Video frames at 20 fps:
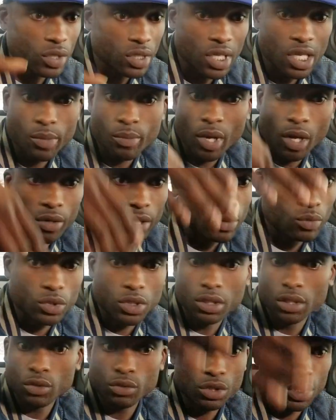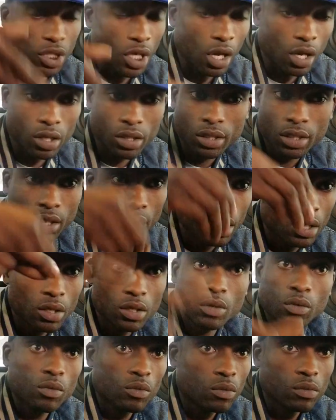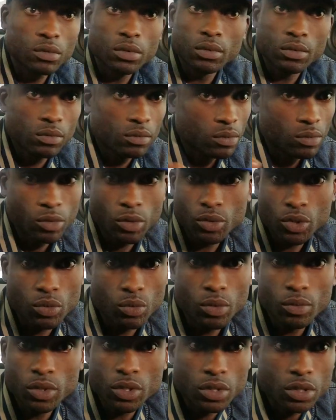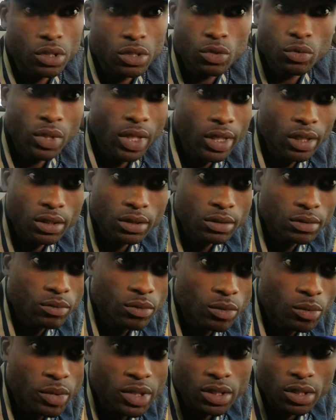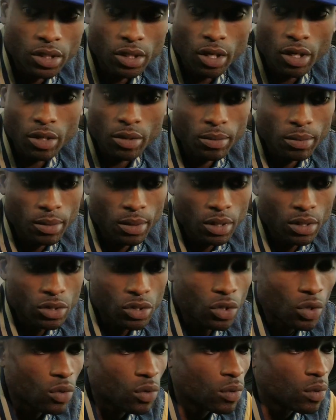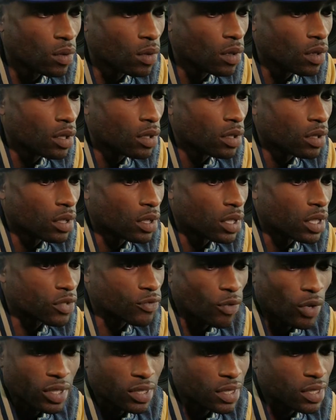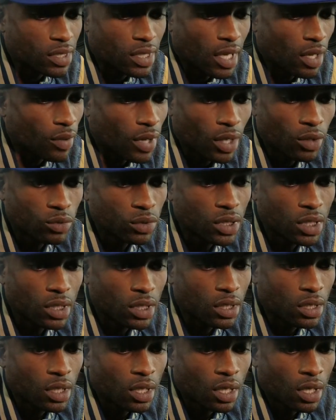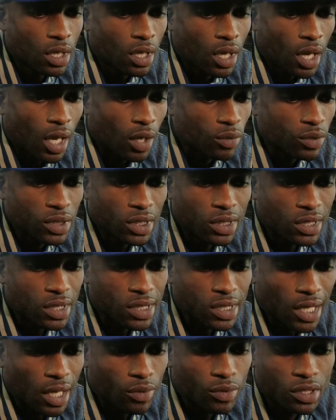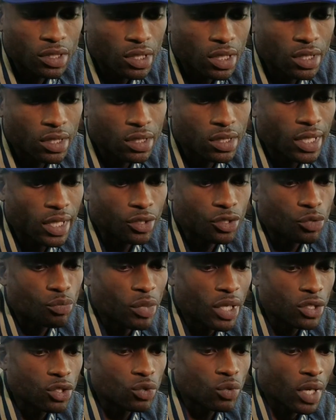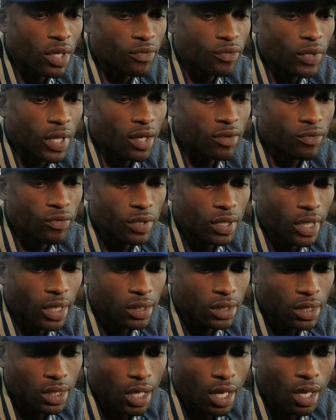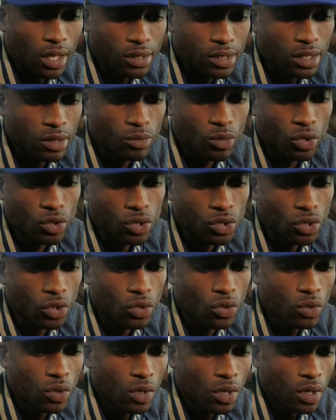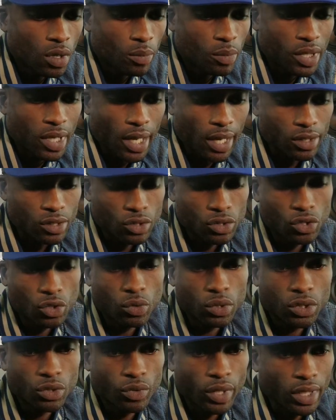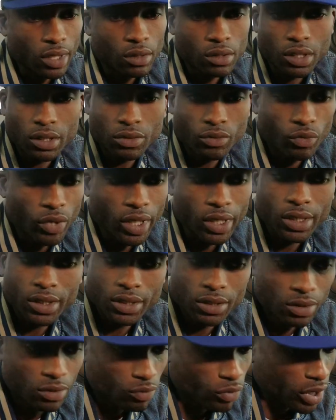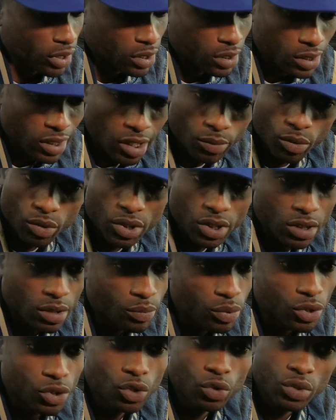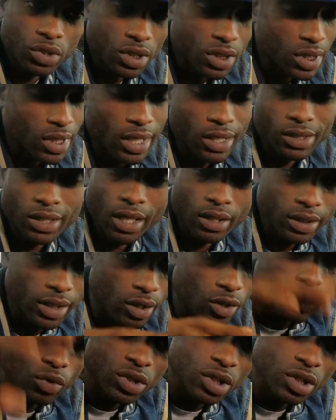came out and Little John, it was too late. We missed the curve. So as far as the sound, I don't think the sound is detrimental. I feel like the content more so, but it has to do with the record labels and the producers and that goes